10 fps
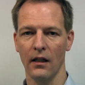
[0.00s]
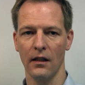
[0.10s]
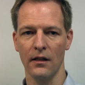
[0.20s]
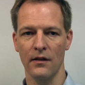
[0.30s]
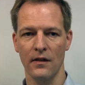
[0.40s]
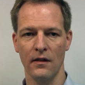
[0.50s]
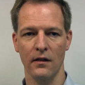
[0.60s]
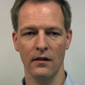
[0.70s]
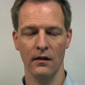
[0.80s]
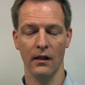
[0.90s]

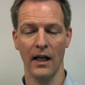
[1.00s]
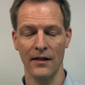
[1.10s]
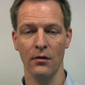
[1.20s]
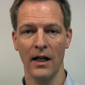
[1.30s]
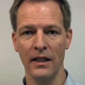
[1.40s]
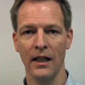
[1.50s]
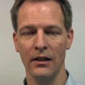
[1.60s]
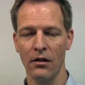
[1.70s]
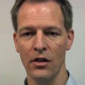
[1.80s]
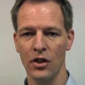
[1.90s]
SOI
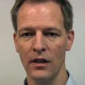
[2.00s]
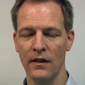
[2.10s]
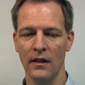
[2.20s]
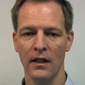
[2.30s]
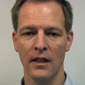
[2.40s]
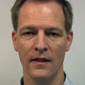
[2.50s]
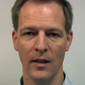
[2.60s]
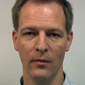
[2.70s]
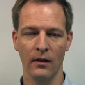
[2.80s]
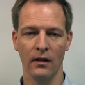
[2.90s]
technologies,
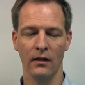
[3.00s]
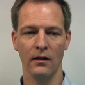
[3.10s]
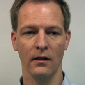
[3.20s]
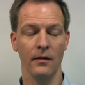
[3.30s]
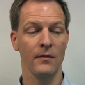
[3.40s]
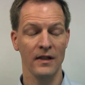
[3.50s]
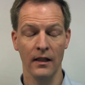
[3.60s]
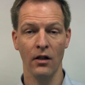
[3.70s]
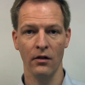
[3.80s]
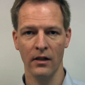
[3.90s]

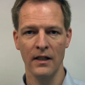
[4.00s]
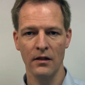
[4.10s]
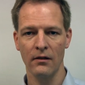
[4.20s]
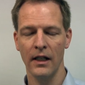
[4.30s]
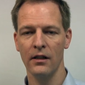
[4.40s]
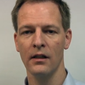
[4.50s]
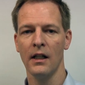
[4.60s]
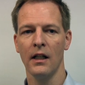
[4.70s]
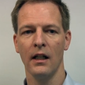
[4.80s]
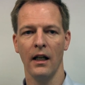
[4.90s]
silicon on
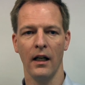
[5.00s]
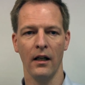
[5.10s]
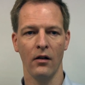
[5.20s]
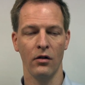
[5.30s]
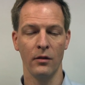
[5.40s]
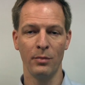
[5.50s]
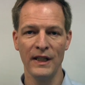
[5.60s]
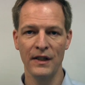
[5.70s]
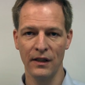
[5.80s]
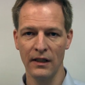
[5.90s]
insulator, or
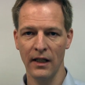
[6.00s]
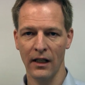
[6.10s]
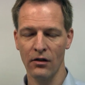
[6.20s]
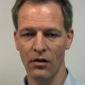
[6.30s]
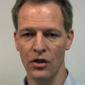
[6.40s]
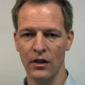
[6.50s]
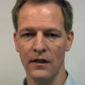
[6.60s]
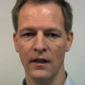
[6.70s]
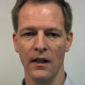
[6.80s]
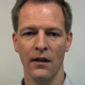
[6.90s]
BCD
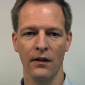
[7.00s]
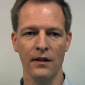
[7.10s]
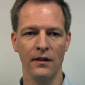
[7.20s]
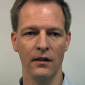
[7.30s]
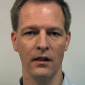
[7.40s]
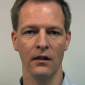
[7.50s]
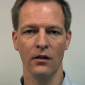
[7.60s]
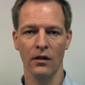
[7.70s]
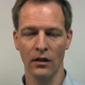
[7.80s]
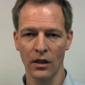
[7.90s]
technologies. These are
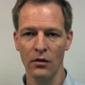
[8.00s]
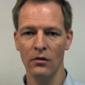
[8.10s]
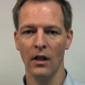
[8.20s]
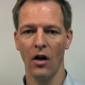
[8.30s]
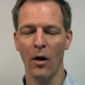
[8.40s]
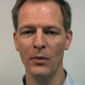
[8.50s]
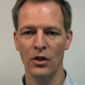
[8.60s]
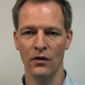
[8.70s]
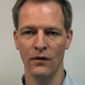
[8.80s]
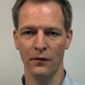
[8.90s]
new
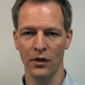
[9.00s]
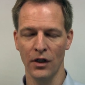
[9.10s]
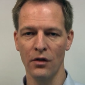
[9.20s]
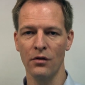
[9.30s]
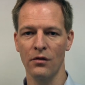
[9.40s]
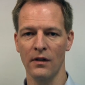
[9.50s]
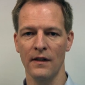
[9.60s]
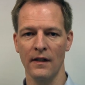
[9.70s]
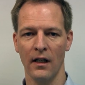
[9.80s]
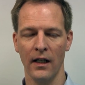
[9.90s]
options for you to
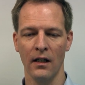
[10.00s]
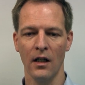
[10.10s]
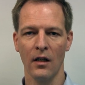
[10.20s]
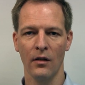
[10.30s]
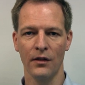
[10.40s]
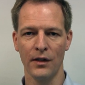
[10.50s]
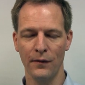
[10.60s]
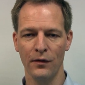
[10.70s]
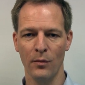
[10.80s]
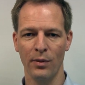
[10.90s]
design
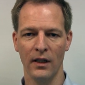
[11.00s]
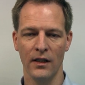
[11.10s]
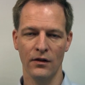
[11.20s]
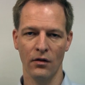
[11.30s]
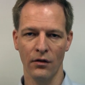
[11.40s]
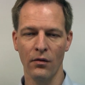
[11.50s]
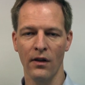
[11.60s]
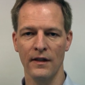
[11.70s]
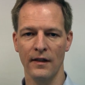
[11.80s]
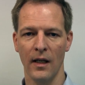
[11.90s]
different parts onto
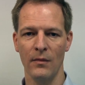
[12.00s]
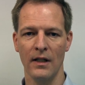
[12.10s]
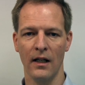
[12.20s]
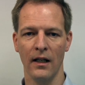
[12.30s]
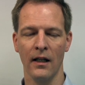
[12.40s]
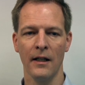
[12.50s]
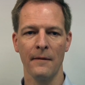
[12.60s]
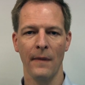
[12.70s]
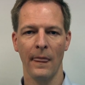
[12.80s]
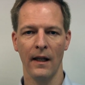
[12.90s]
the same die,
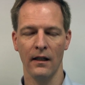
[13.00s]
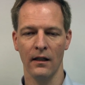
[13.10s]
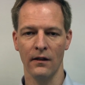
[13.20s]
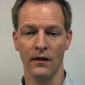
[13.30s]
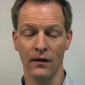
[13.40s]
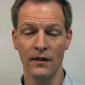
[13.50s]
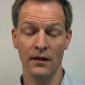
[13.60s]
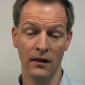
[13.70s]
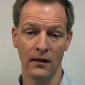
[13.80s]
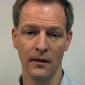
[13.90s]
and
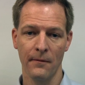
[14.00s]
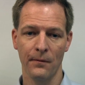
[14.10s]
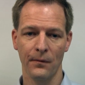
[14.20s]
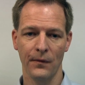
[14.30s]
these are